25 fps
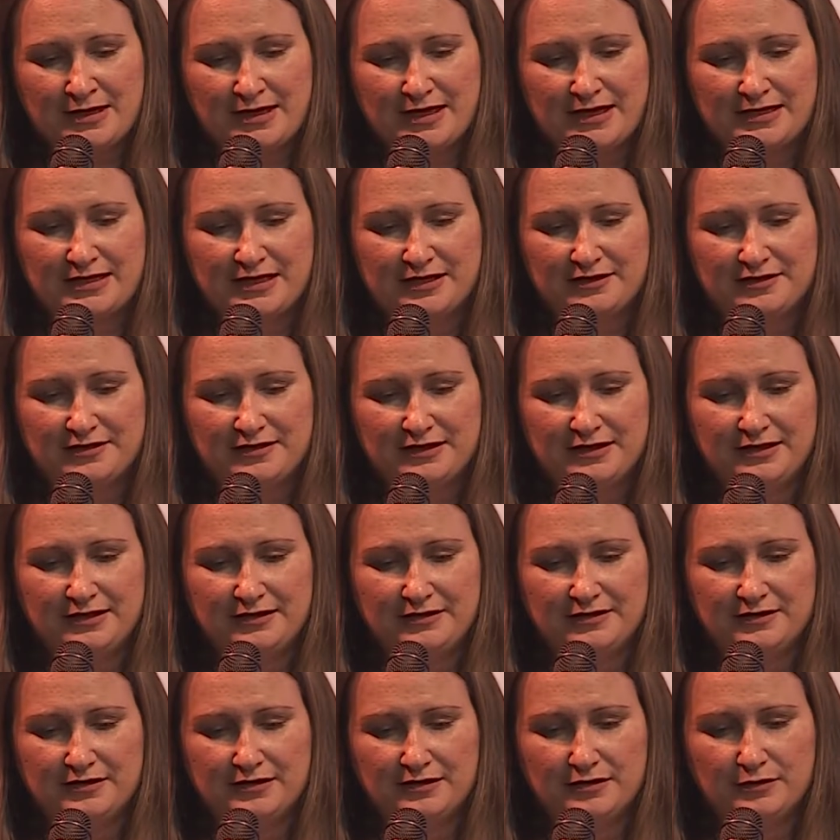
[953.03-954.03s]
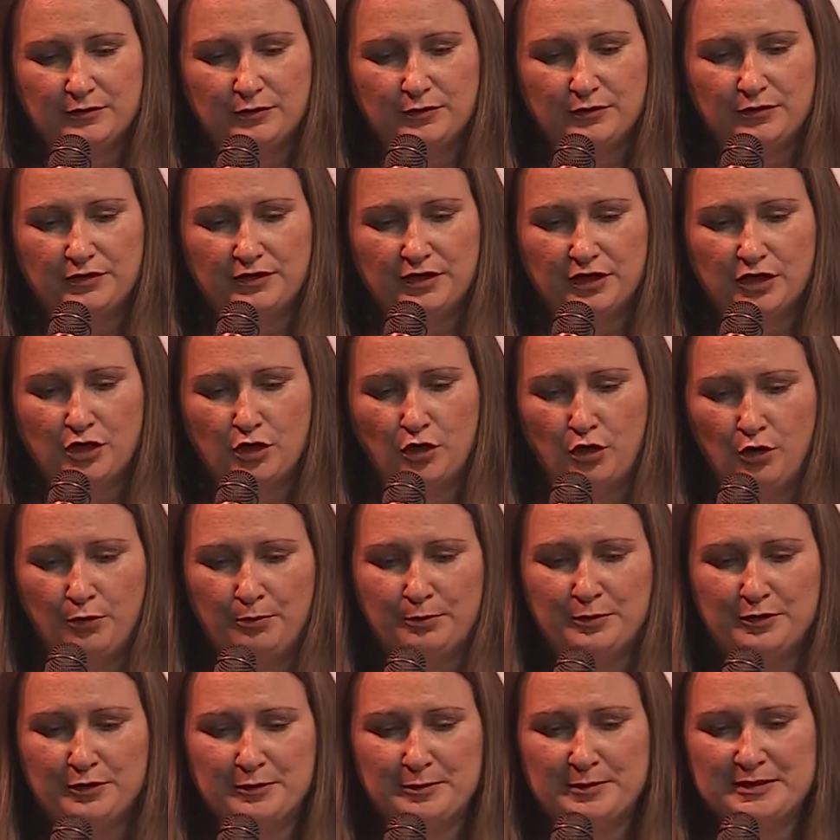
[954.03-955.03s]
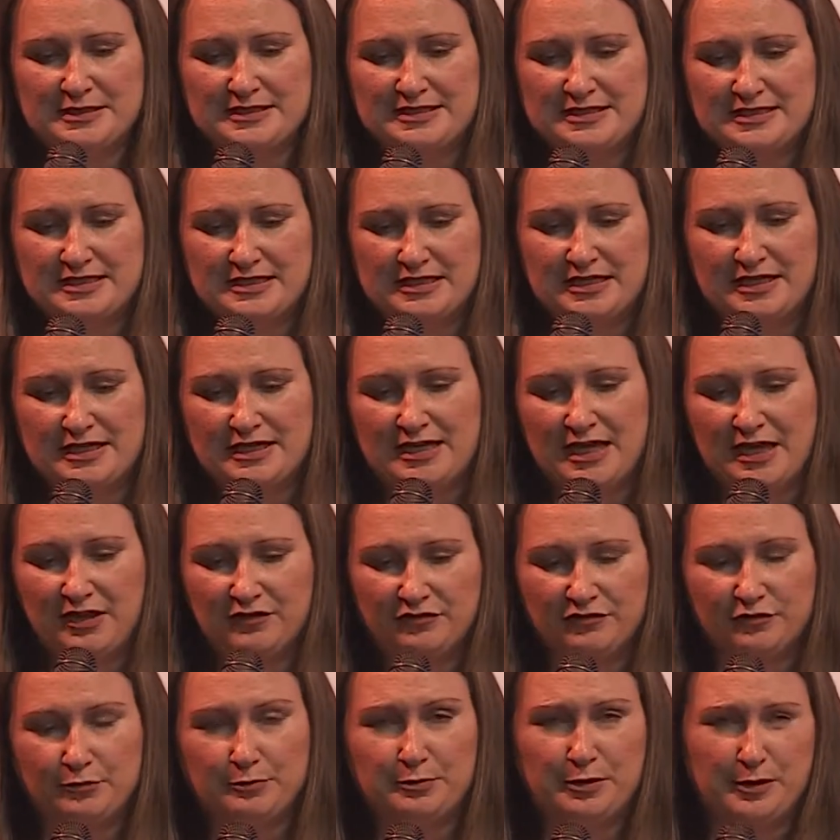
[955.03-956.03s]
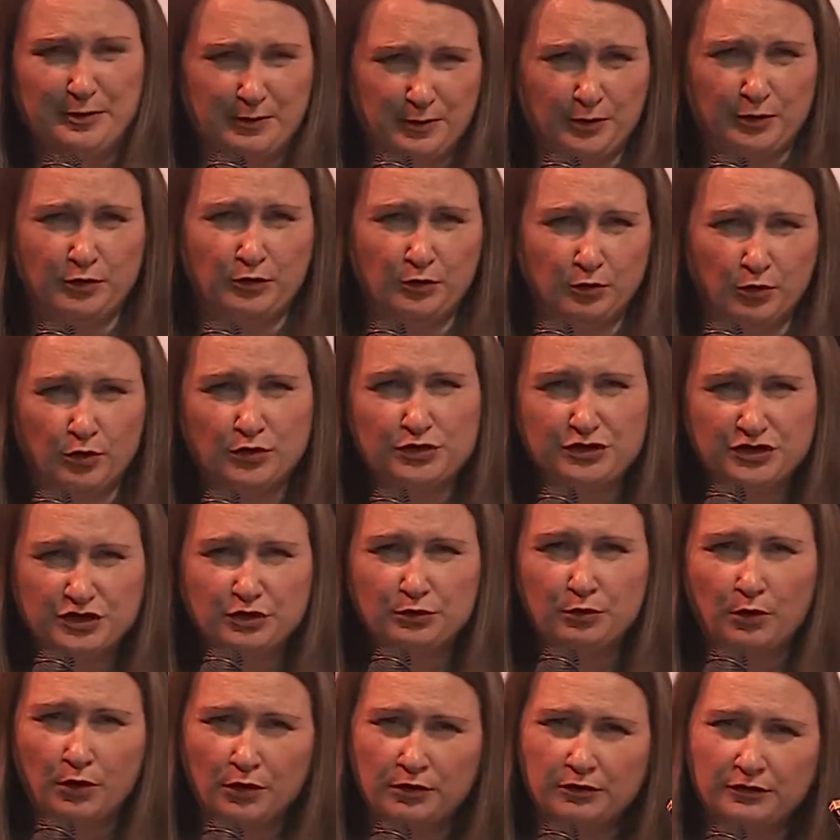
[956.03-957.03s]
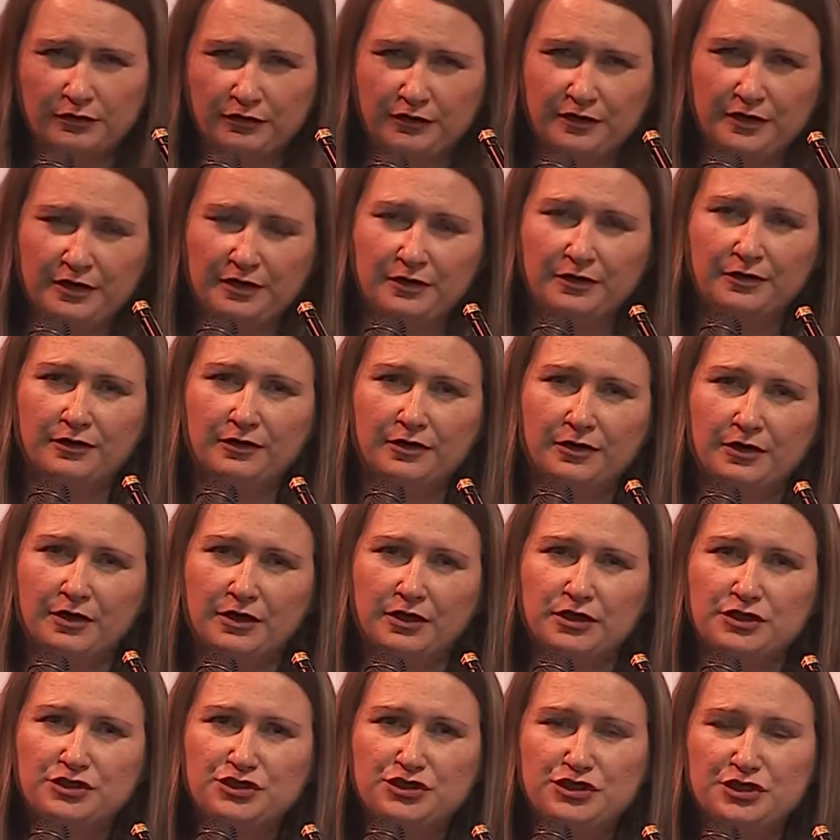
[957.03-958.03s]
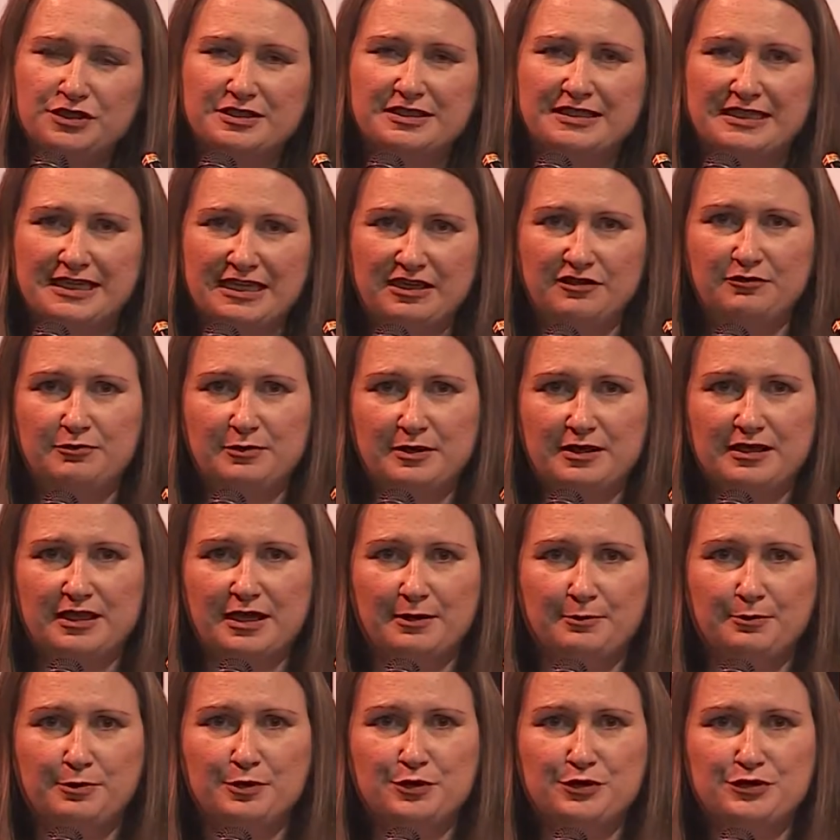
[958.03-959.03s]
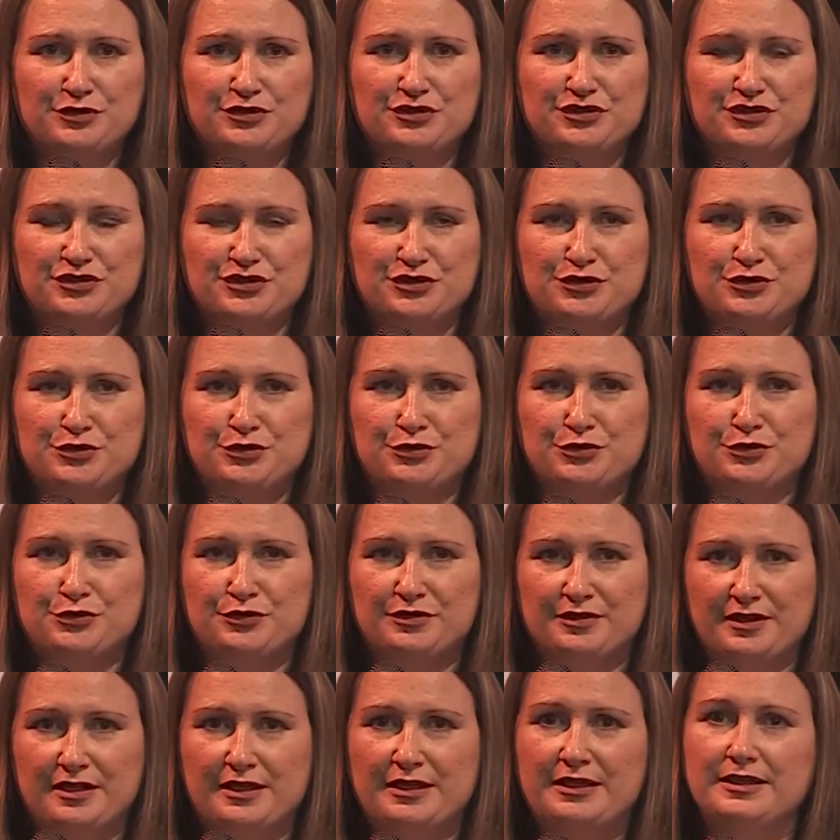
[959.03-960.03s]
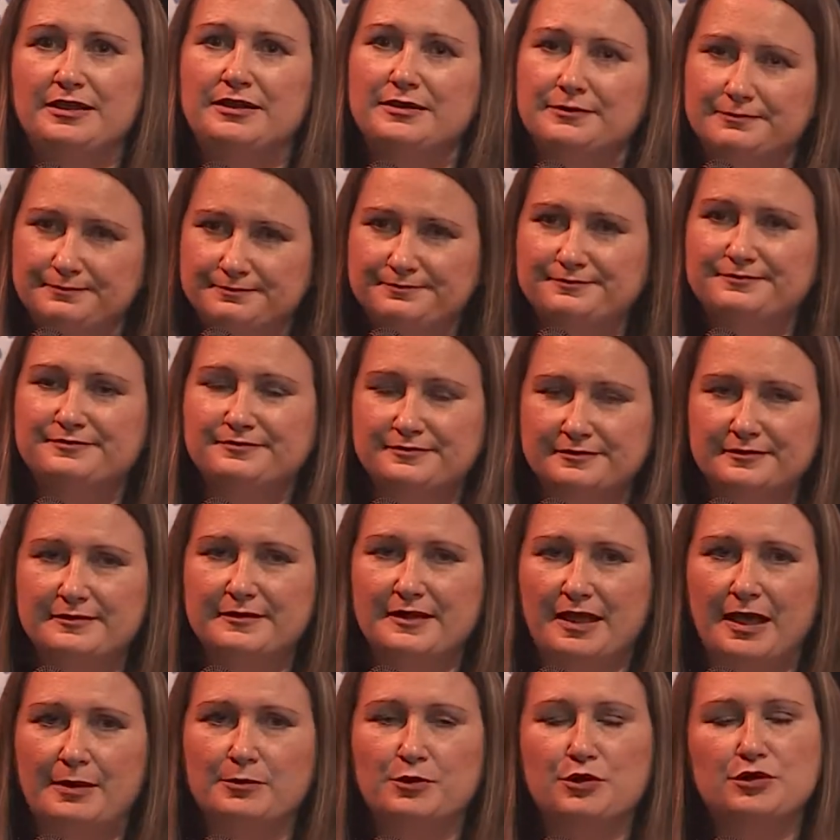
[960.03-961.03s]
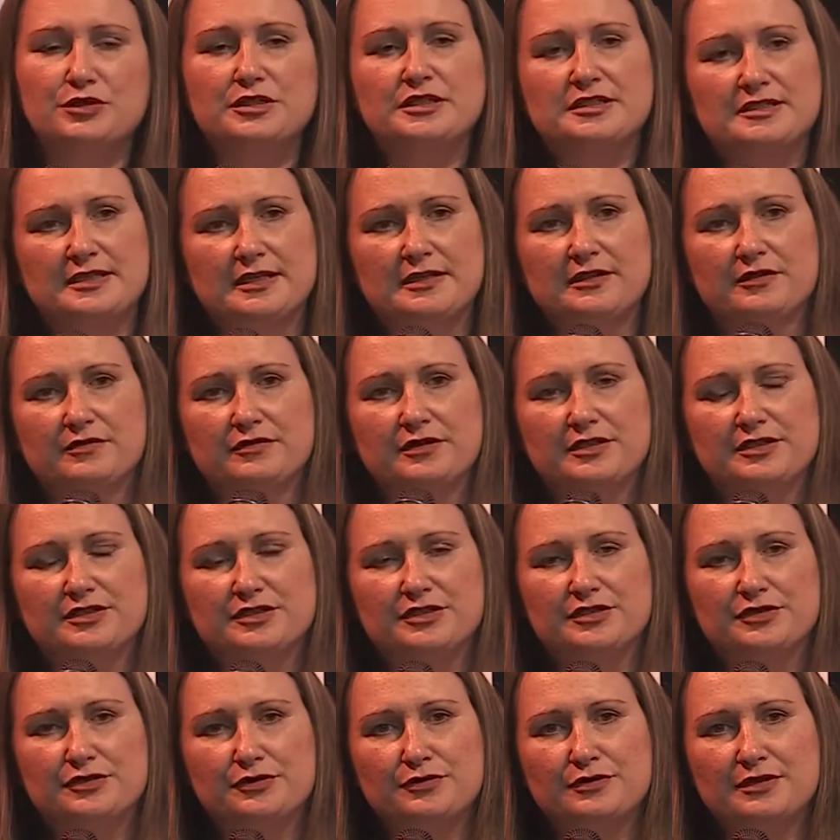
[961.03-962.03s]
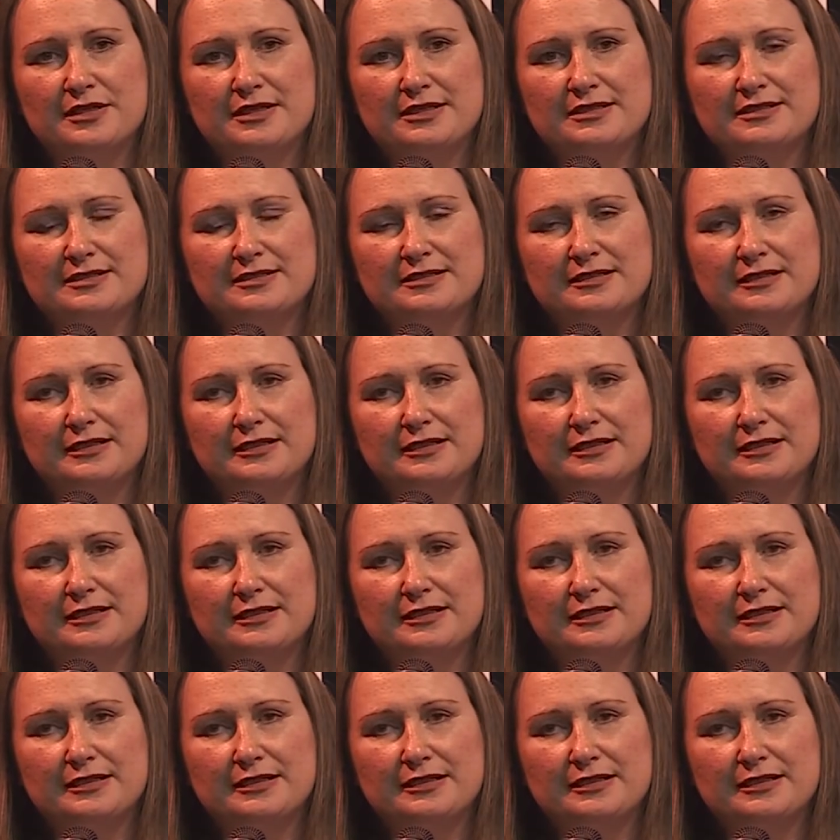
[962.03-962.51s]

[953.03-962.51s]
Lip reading: And I think that the compliments that you get from people that want to work for you just gave me that boost to think, I'm going to take the risk to do this.